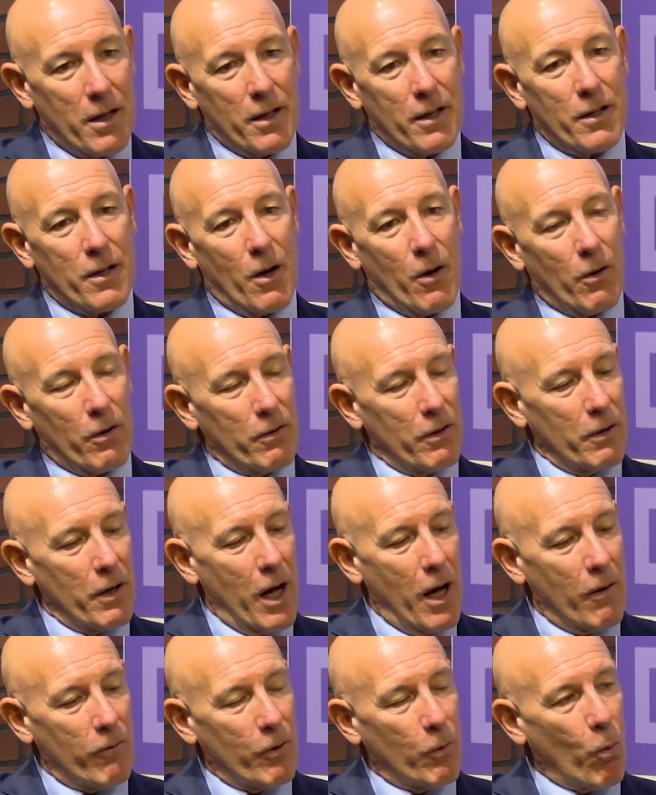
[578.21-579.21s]

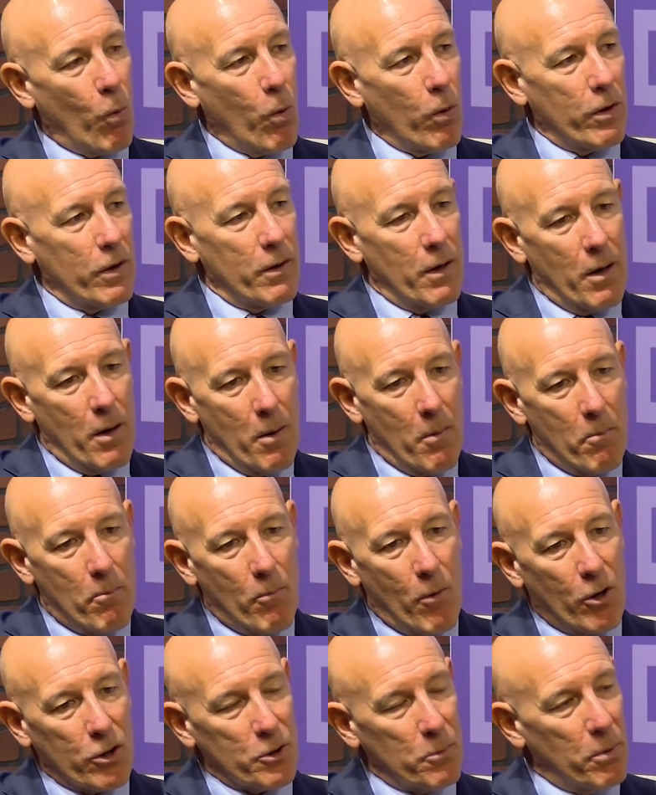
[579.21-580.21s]
rewarded
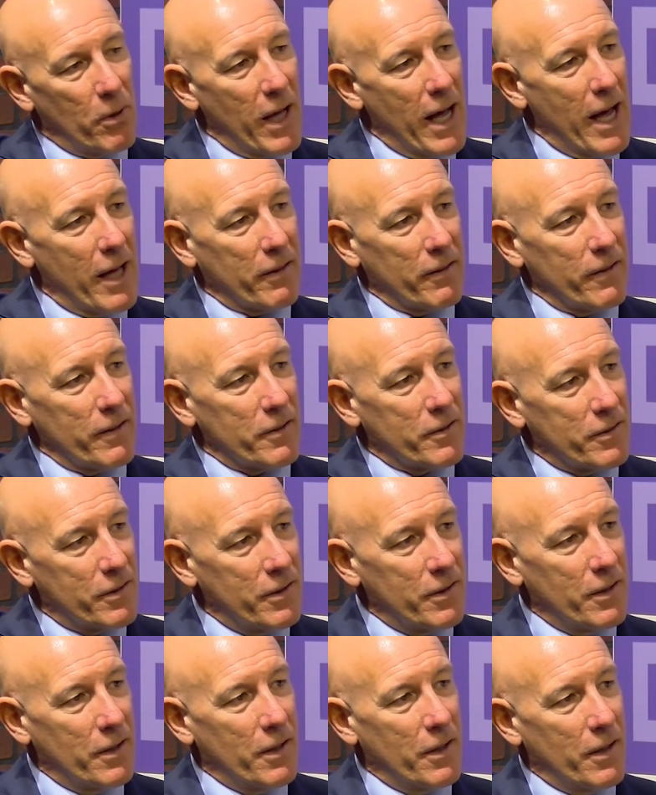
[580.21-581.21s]
multiple athletes
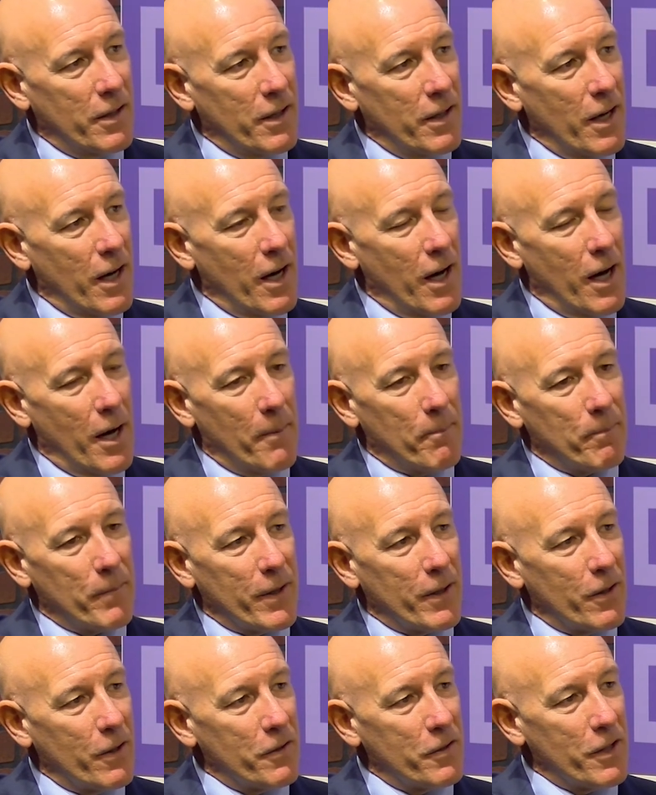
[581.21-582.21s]

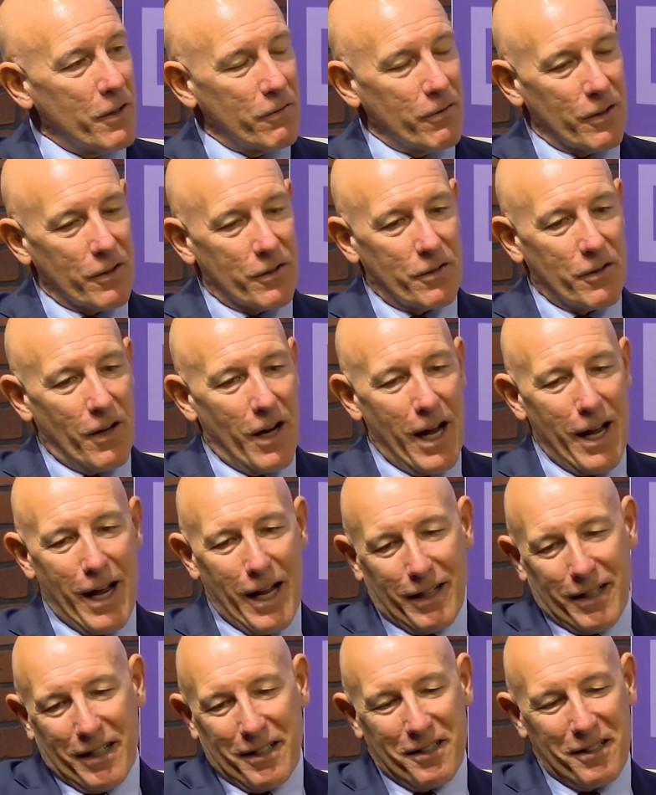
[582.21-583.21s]
in our district. So
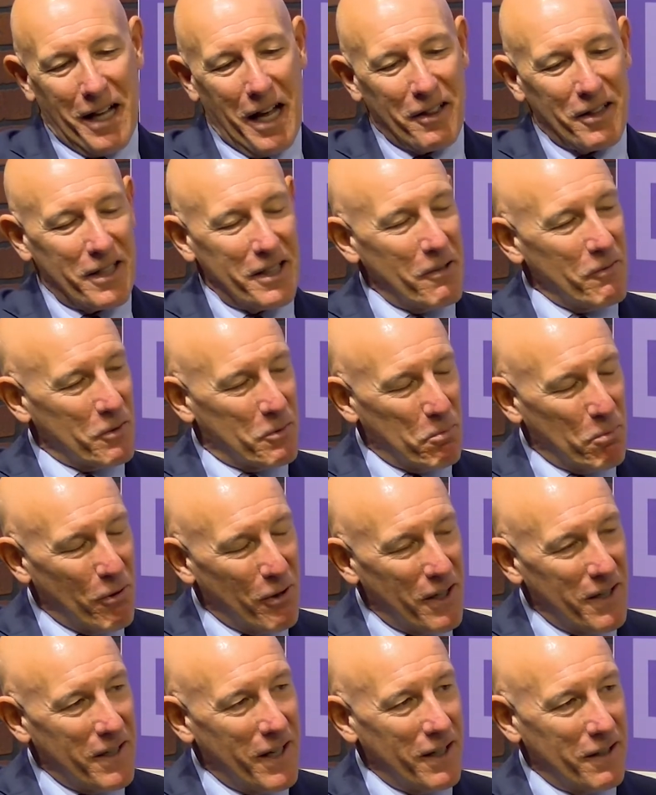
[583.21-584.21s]
I thought that was
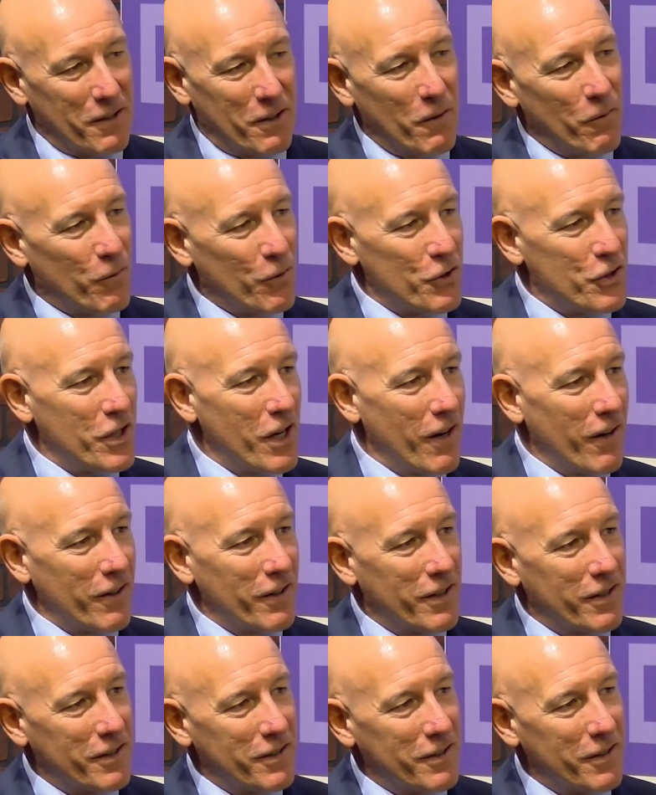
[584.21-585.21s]
pretty neat and good for Jared.
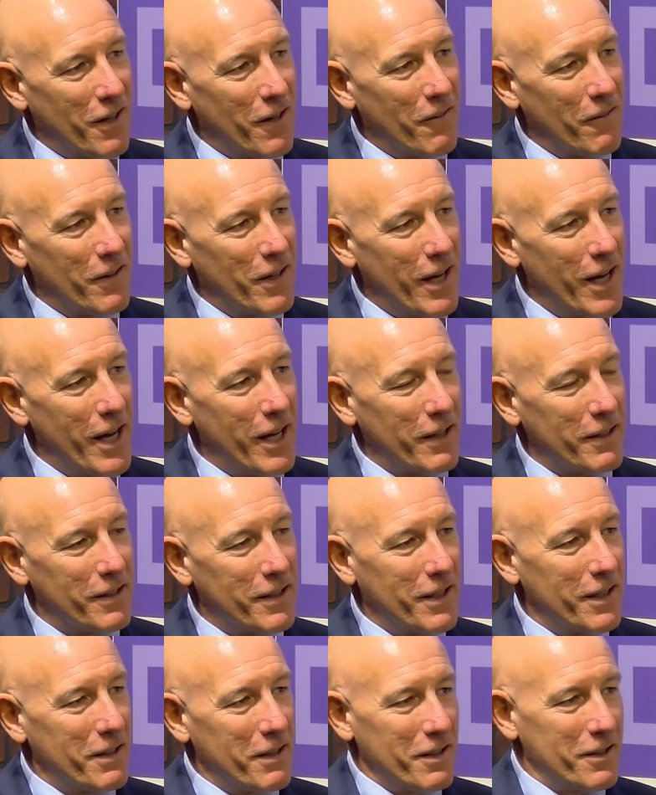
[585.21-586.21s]
Hey,
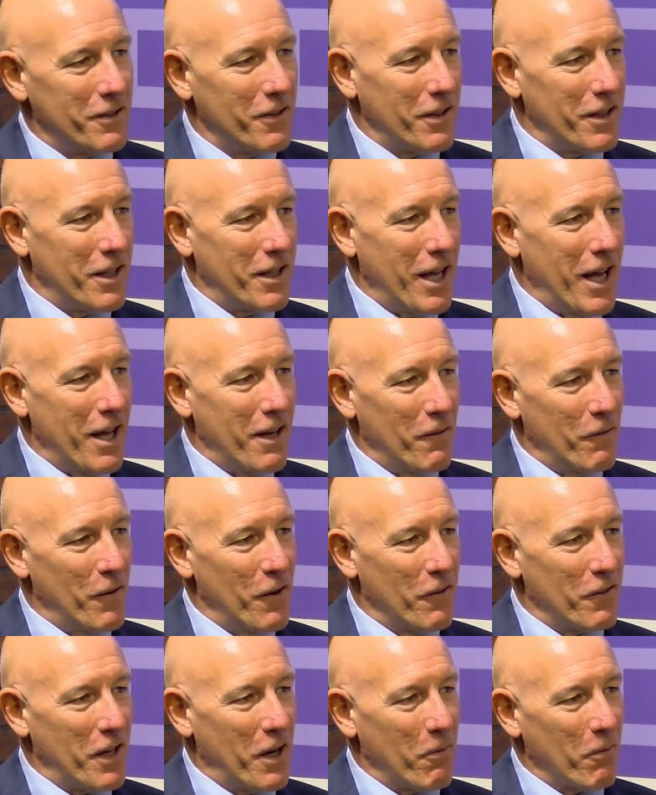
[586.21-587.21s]
he's on the
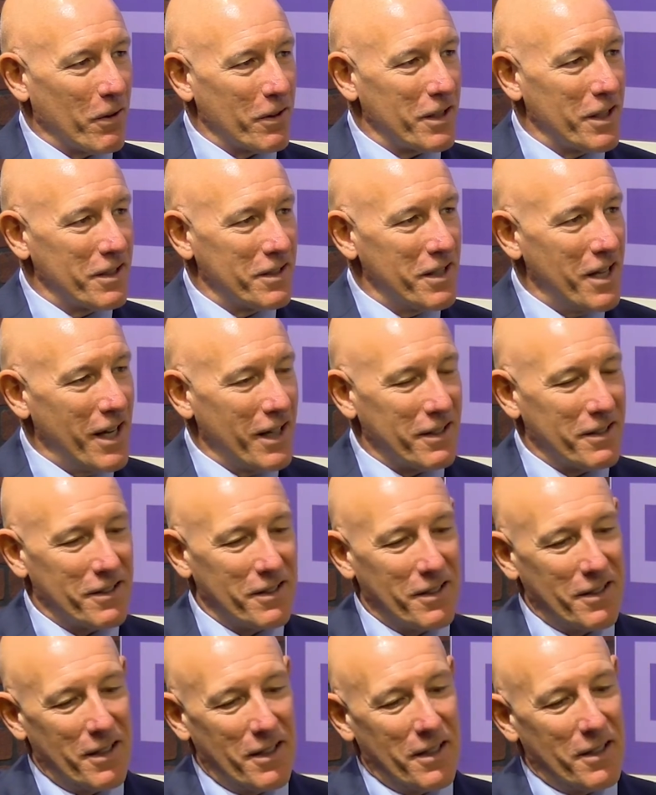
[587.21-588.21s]
NFL Network. That's nice.
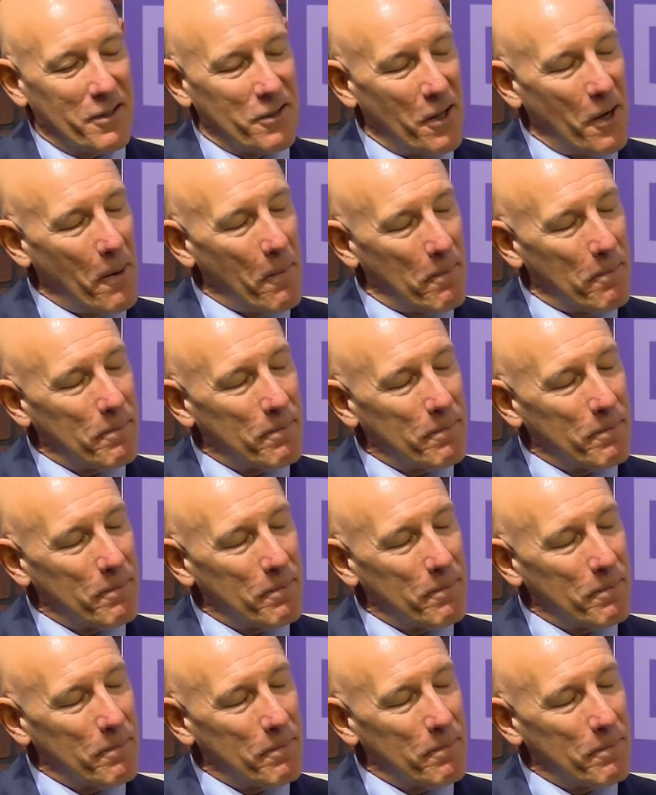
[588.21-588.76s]
So.